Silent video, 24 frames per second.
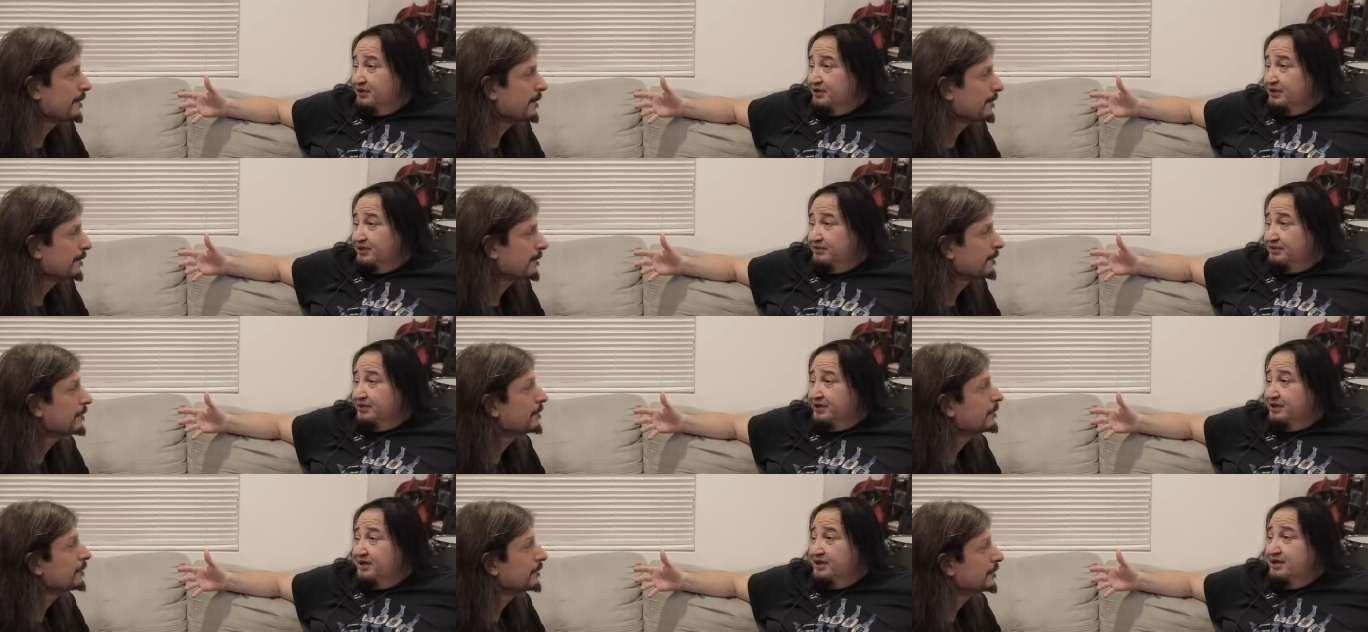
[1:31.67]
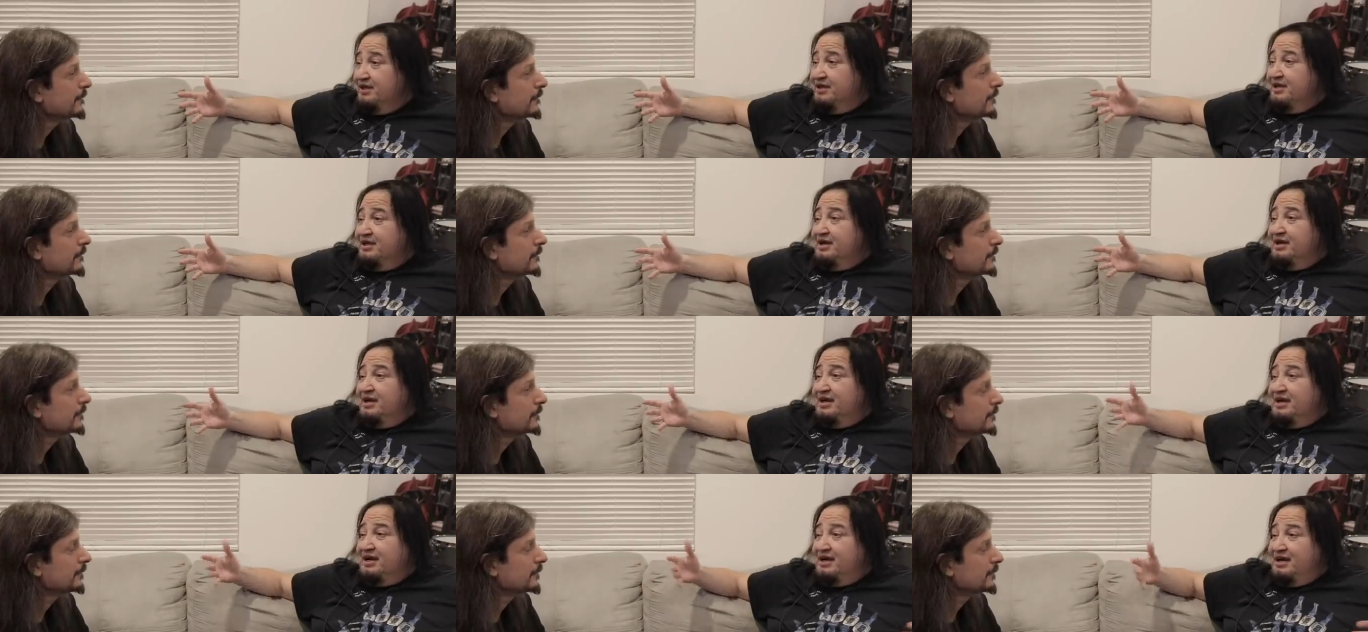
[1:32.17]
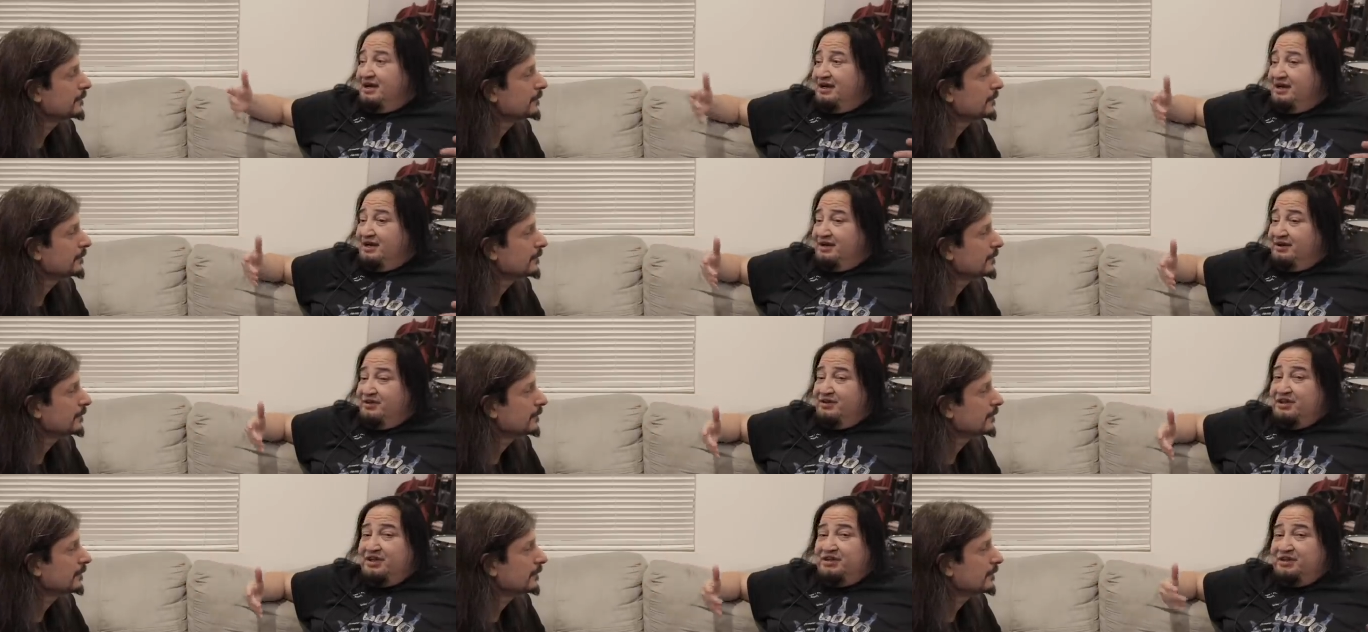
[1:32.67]
Speaker 1: you know what I mean? Uh,
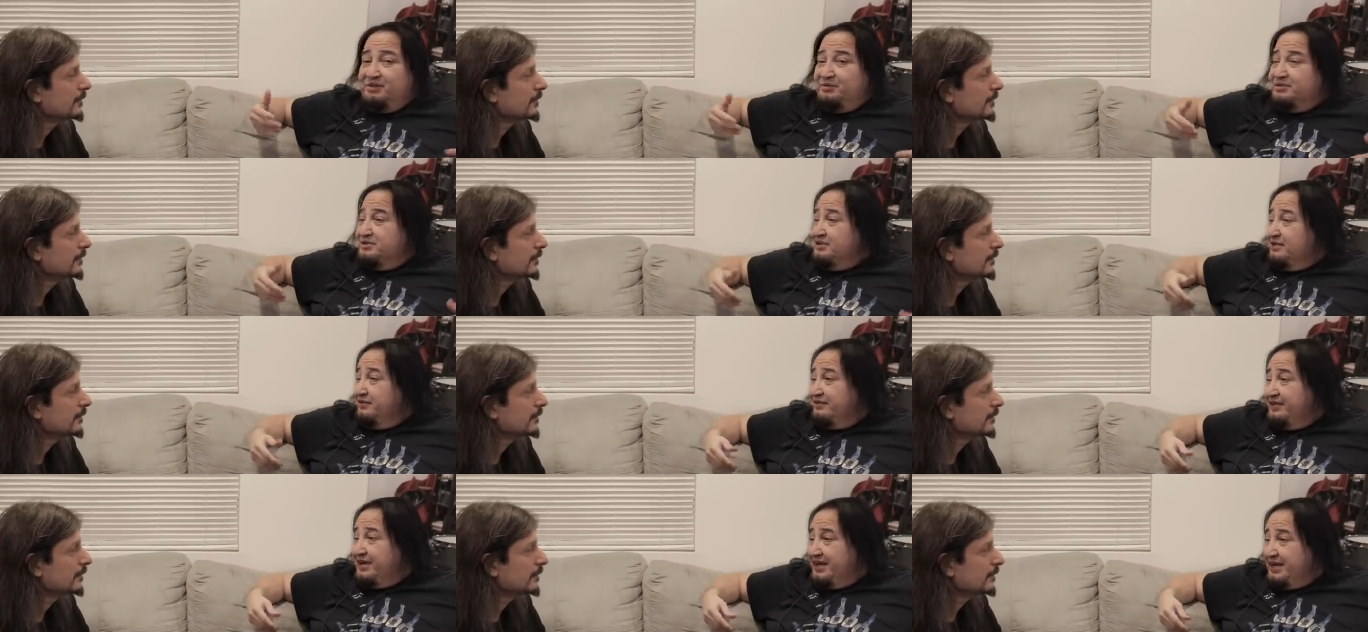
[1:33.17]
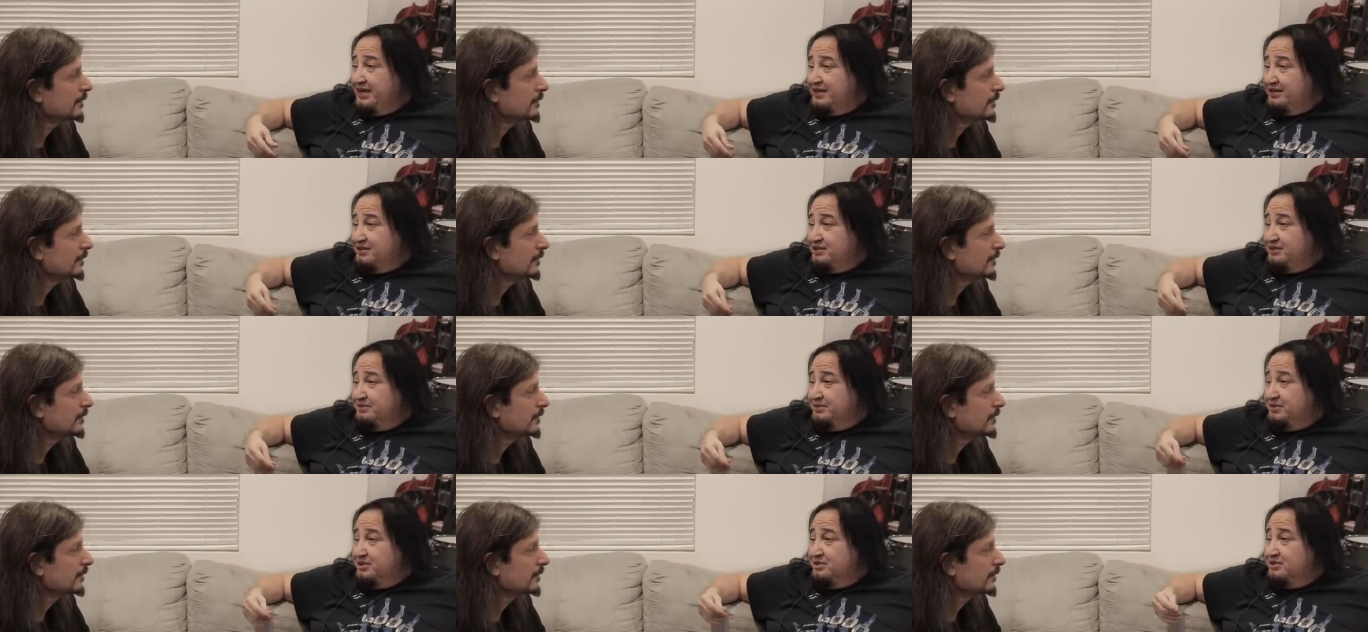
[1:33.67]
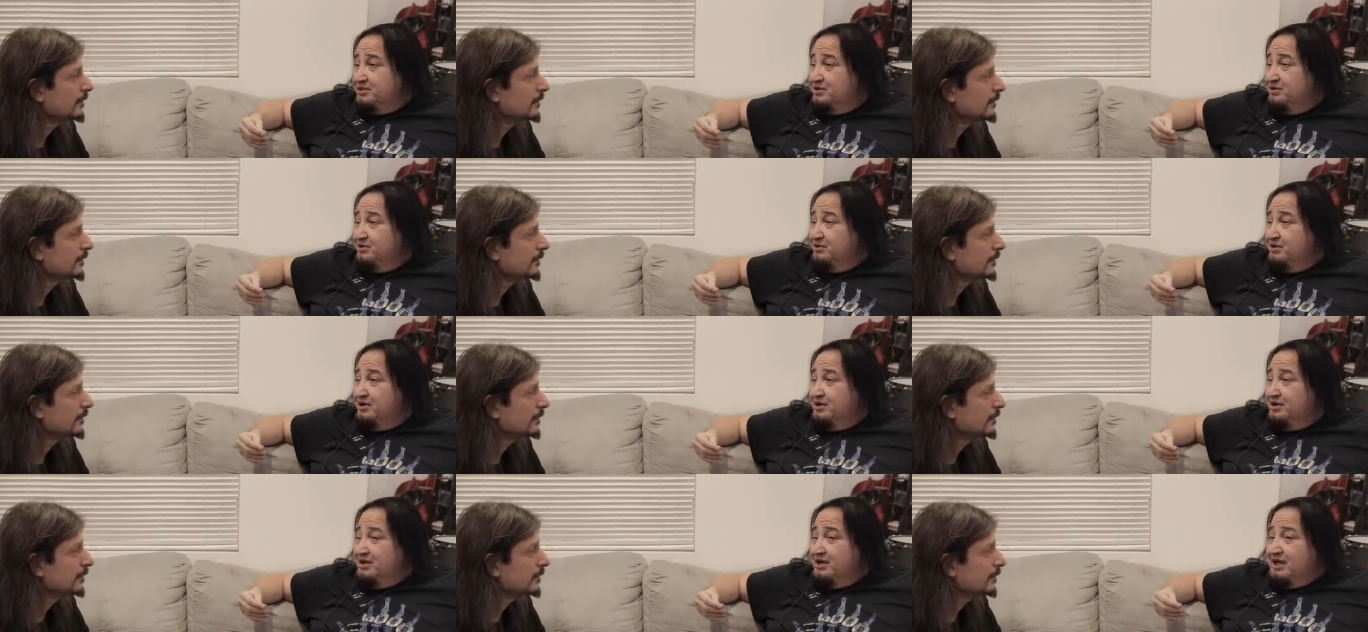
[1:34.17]
nothing was ever handed to me, so
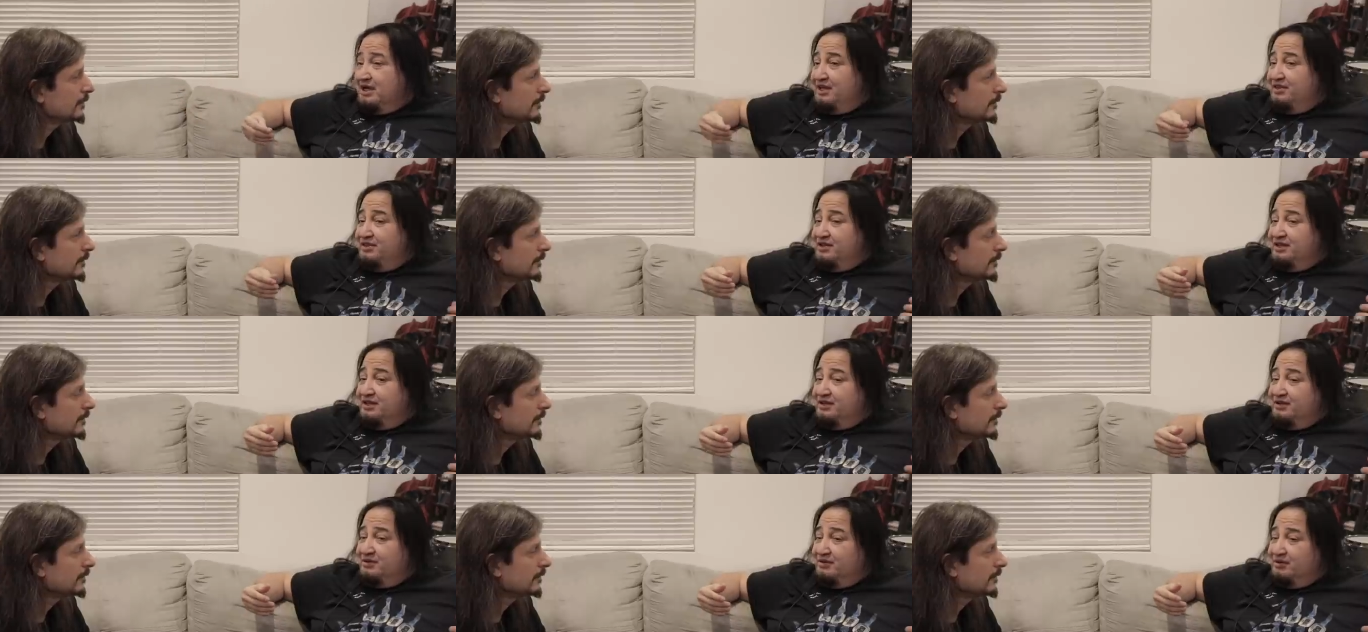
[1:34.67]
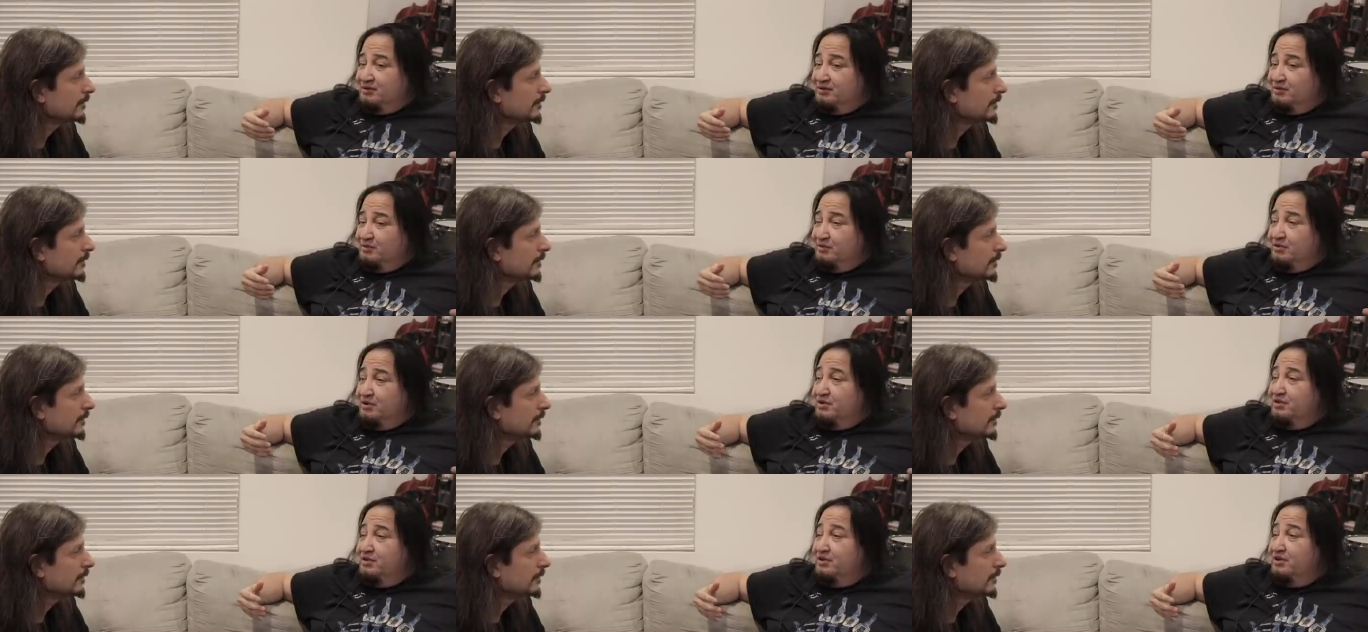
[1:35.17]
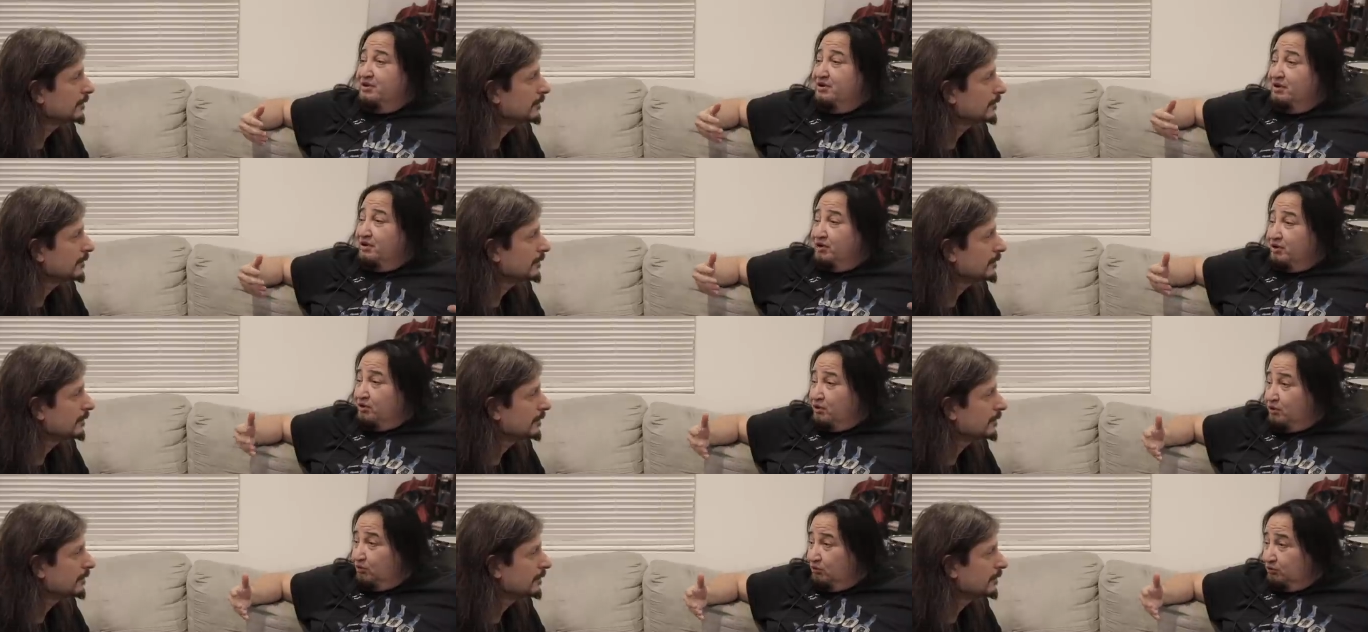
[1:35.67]
I think within our
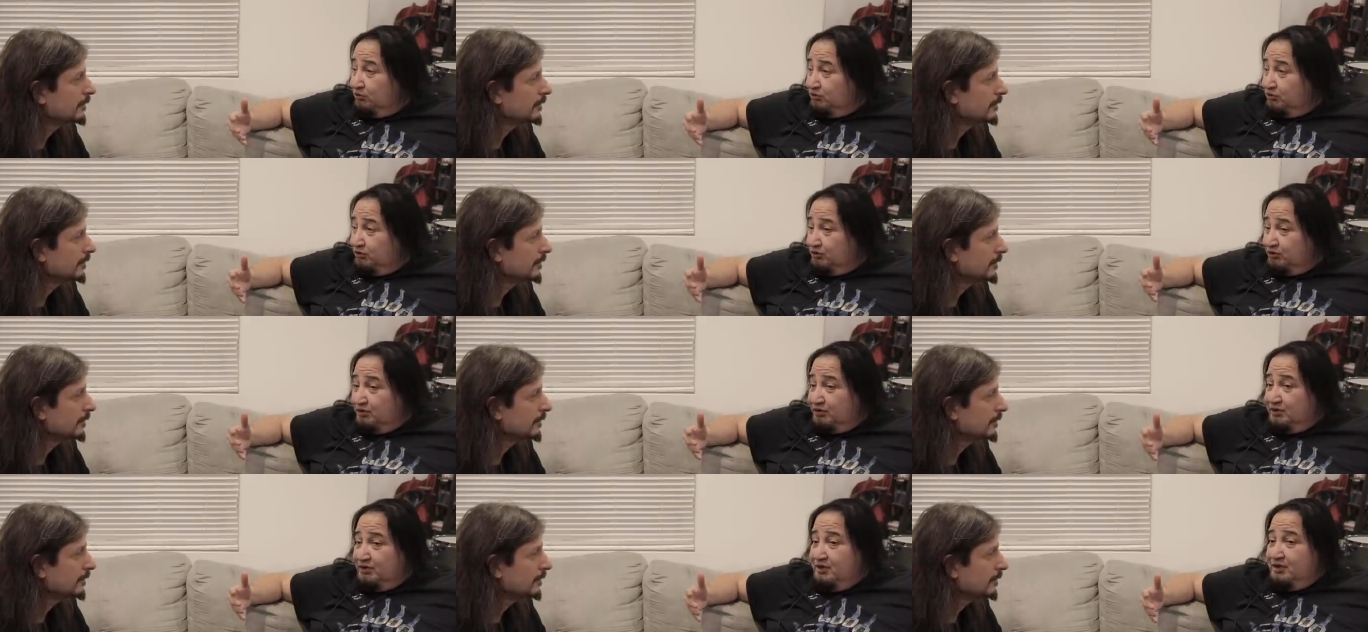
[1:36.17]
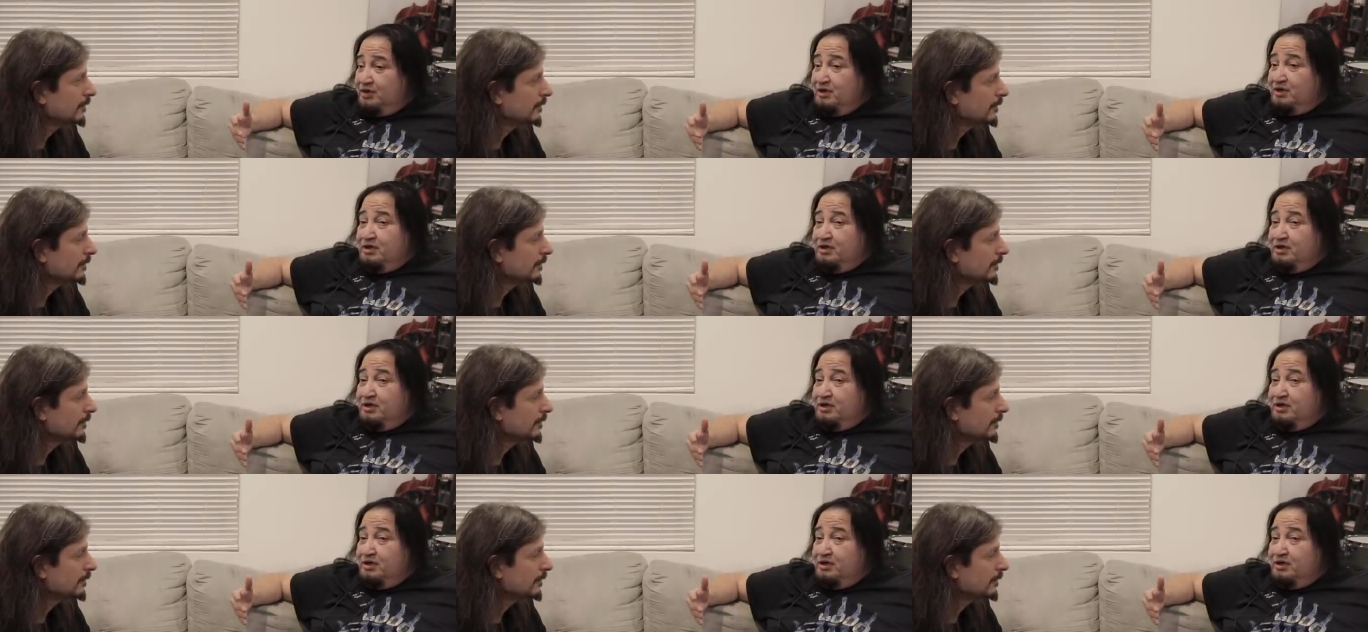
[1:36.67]
culture,